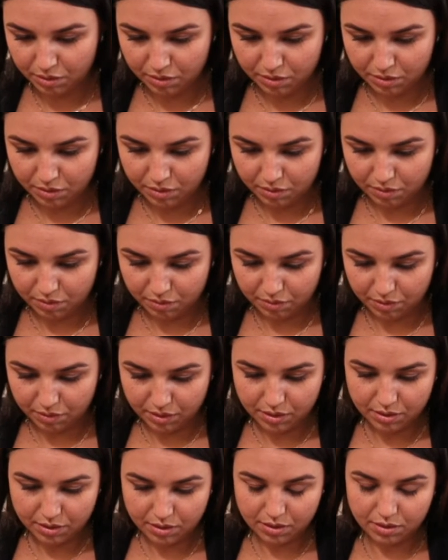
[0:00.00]

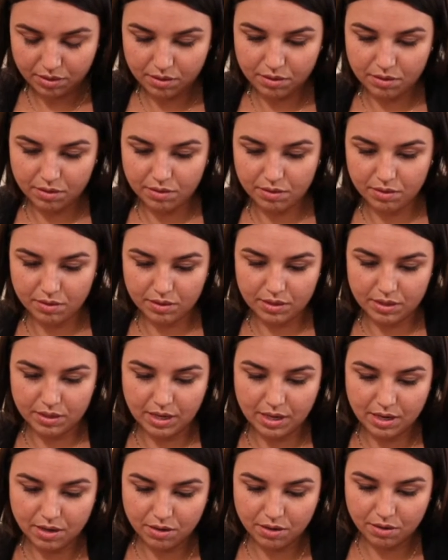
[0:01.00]
Okay, and
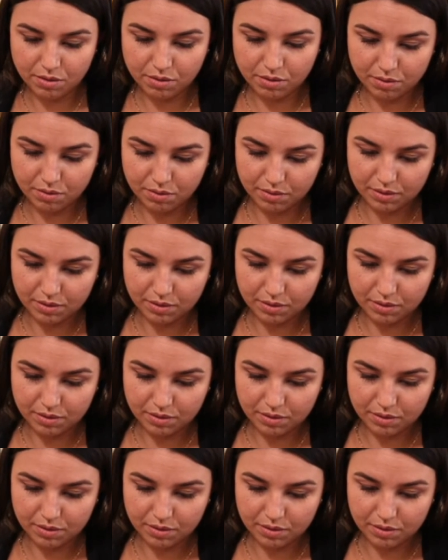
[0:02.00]
now